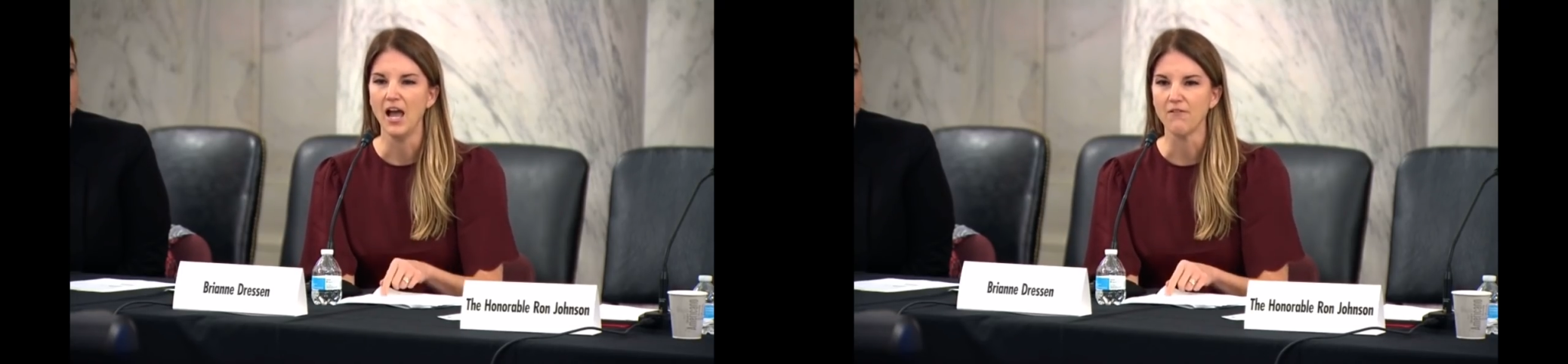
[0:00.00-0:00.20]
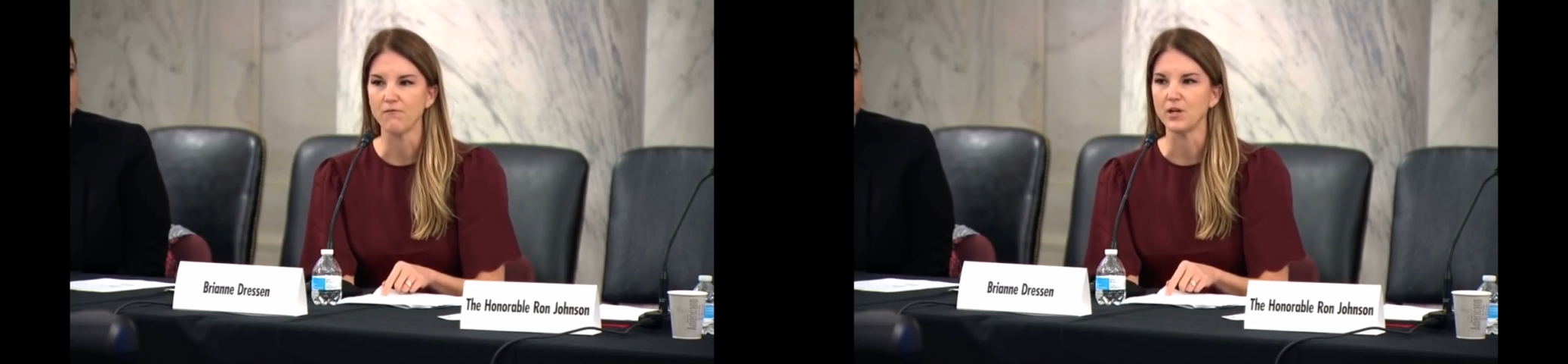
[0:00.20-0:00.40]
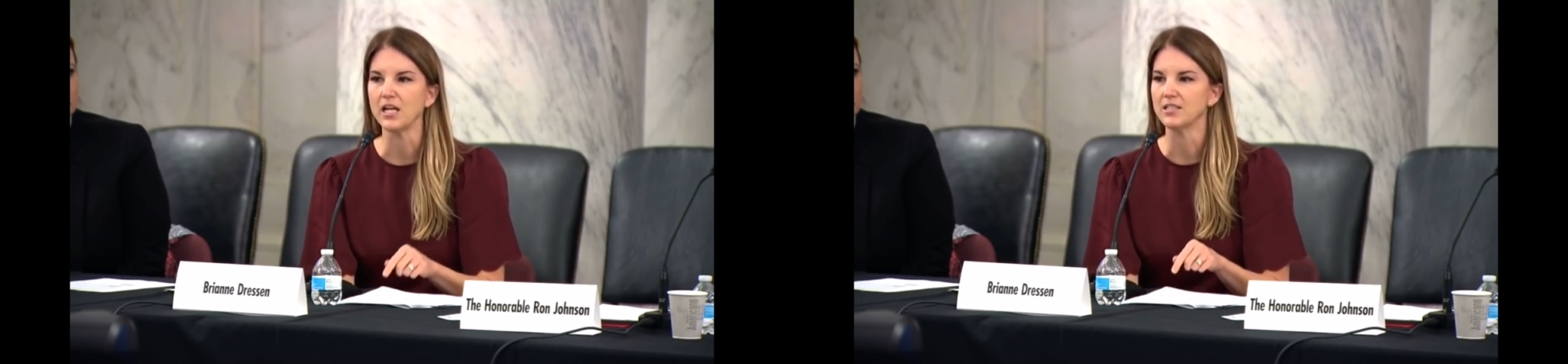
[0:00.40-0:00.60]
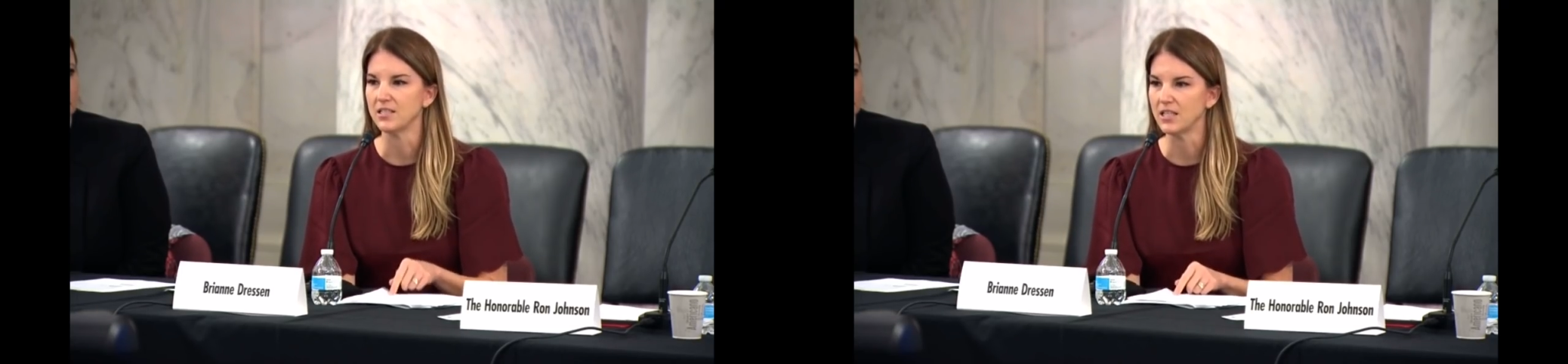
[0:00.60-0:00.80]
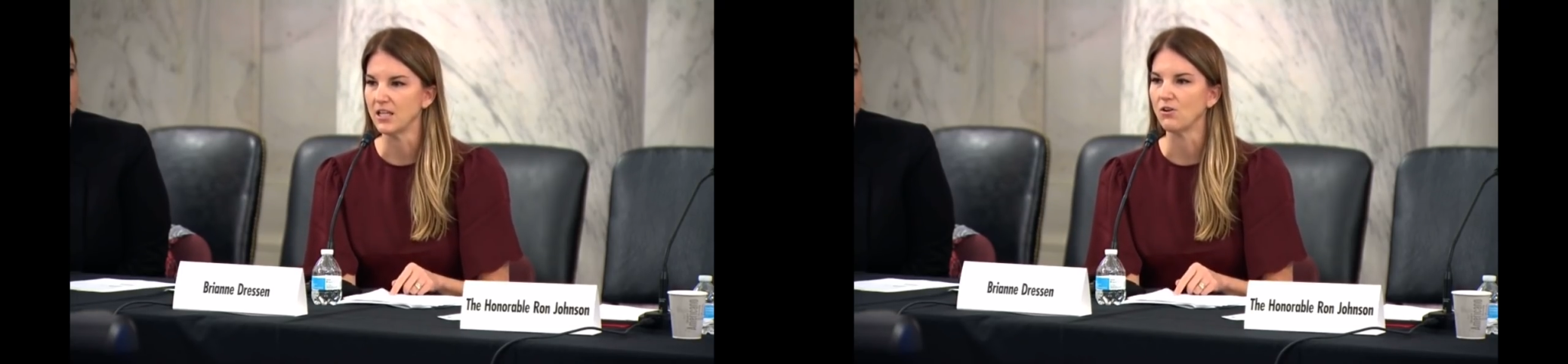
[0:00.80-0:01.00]
every
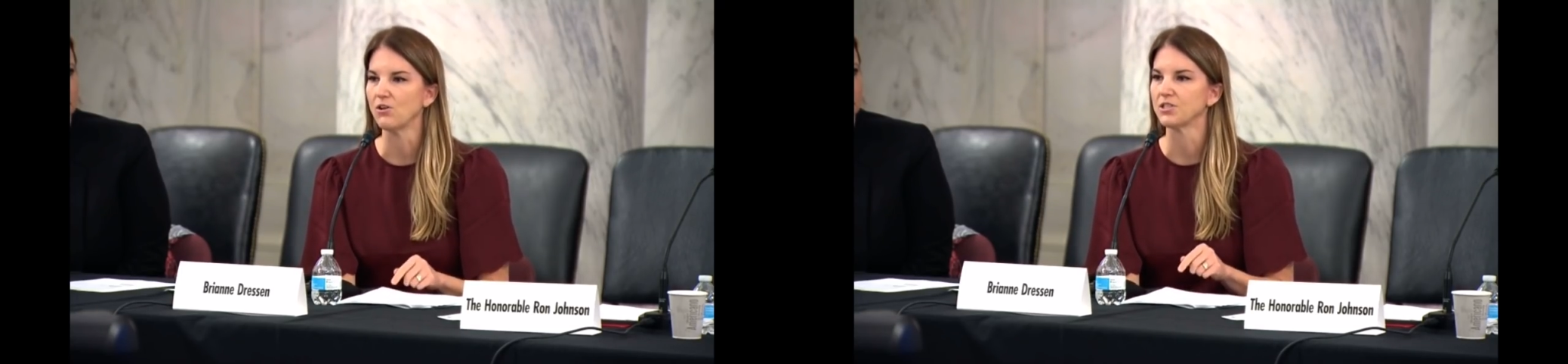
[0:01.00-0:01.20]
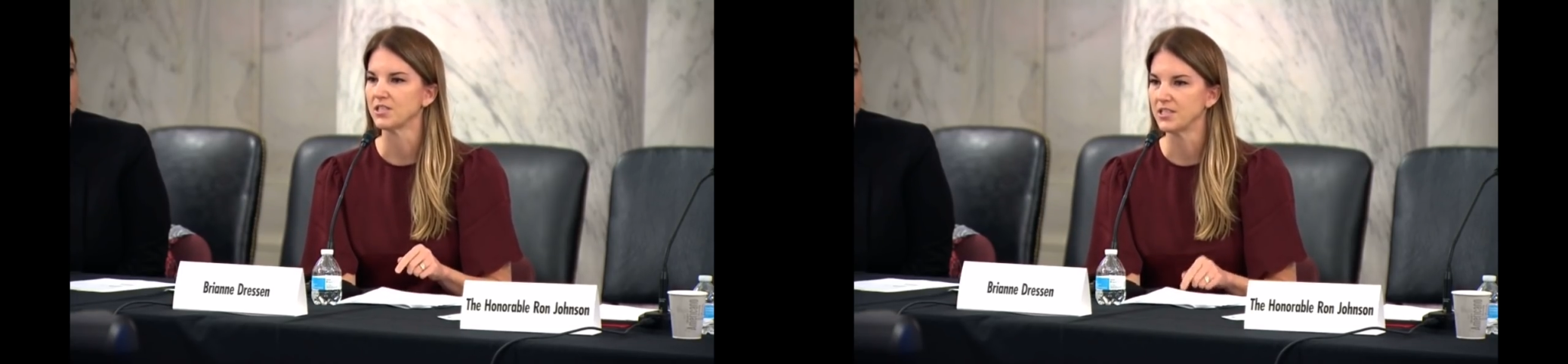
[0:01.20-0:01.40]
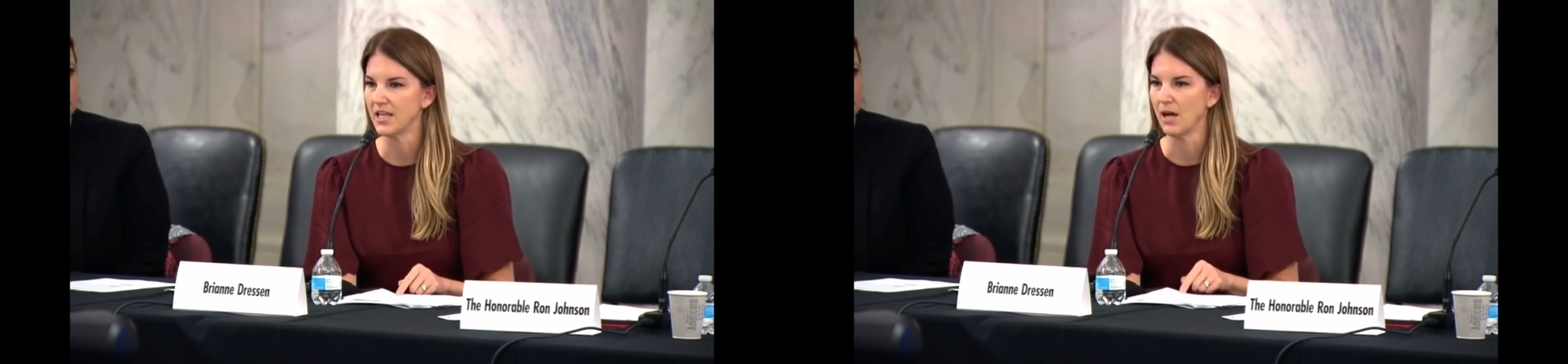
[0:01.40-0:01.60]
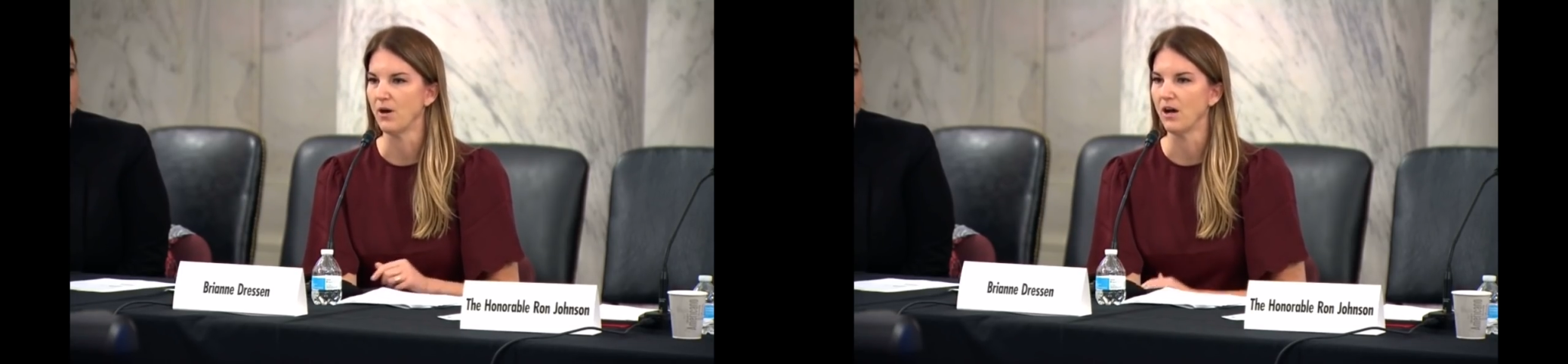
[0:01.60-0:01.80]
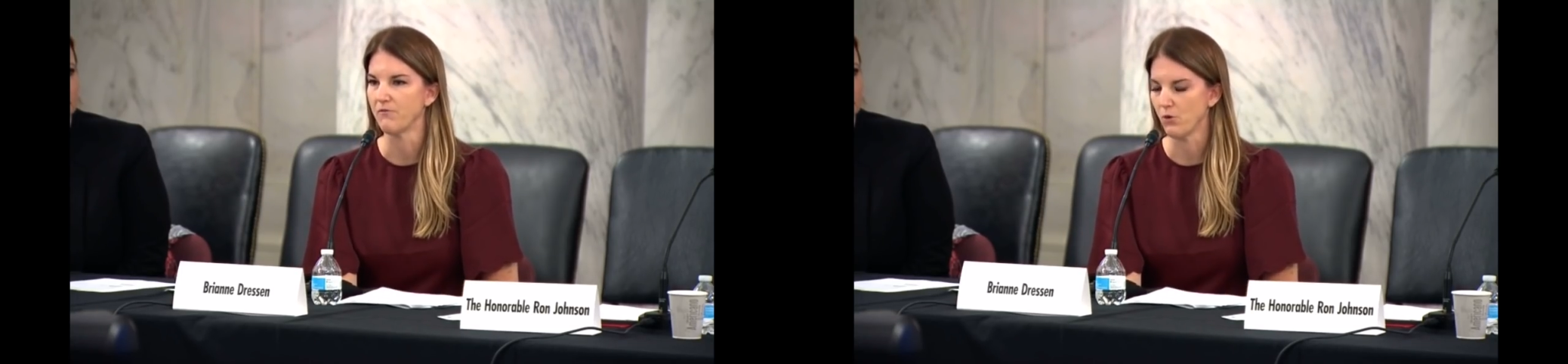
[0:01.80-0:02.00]
single
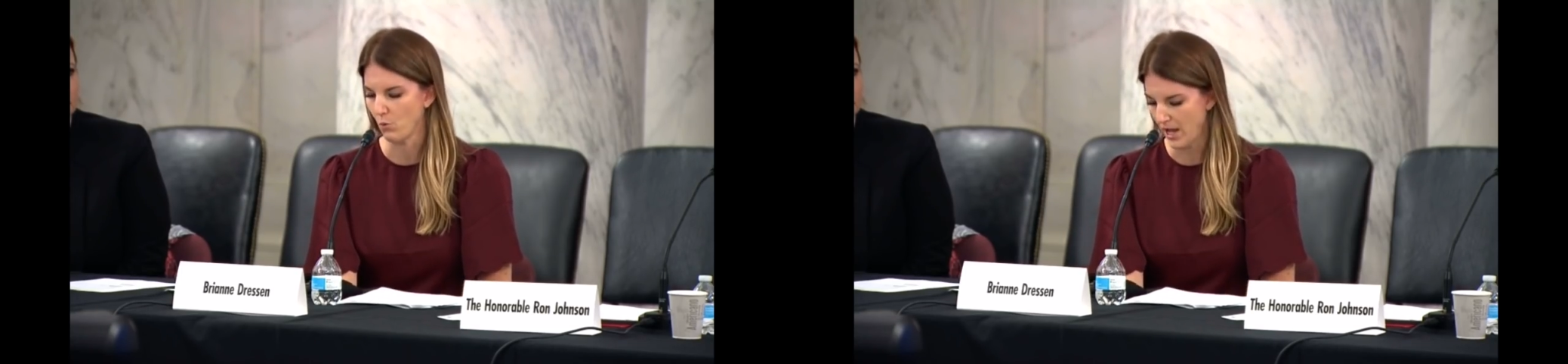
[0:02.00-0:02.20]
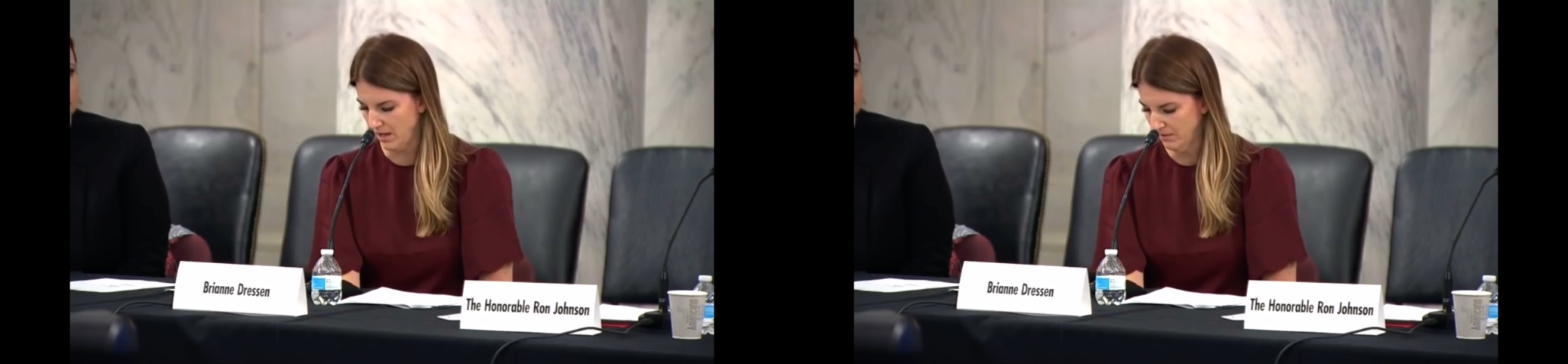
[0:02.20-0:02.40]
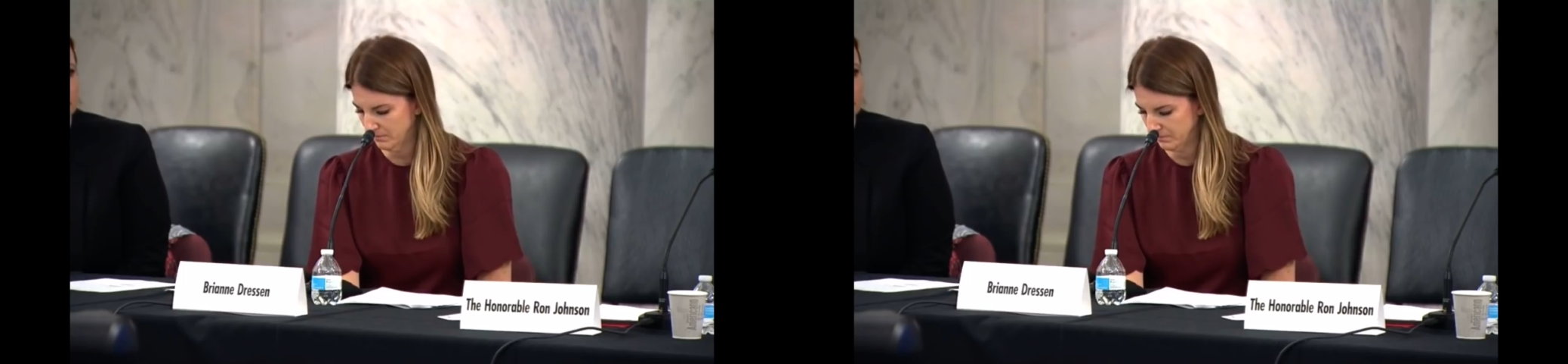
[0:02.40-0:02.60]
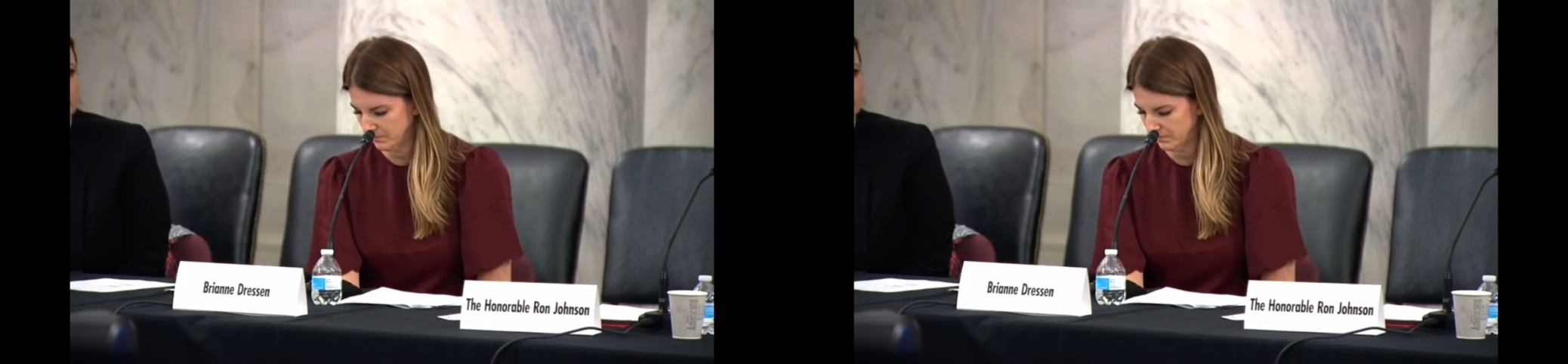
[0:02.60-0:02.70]
step of the way.